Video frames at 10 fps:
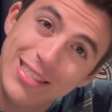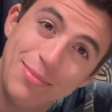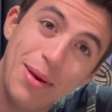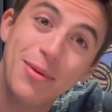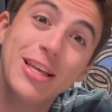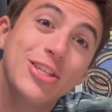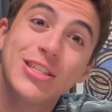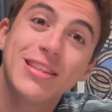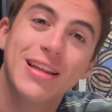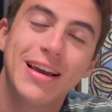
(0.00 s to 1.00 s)
maybe they just
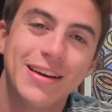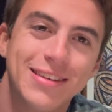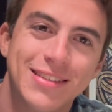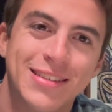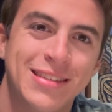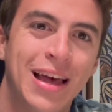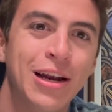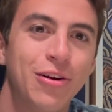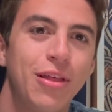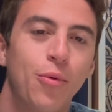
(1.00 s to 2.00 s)
didn't like us. I
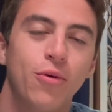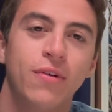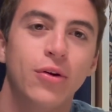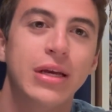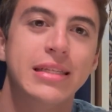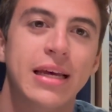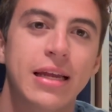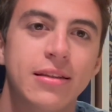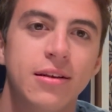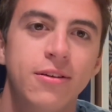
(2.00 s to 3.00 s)
don't know, they weren't very
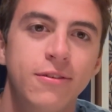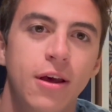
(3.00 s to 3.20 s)
attentive.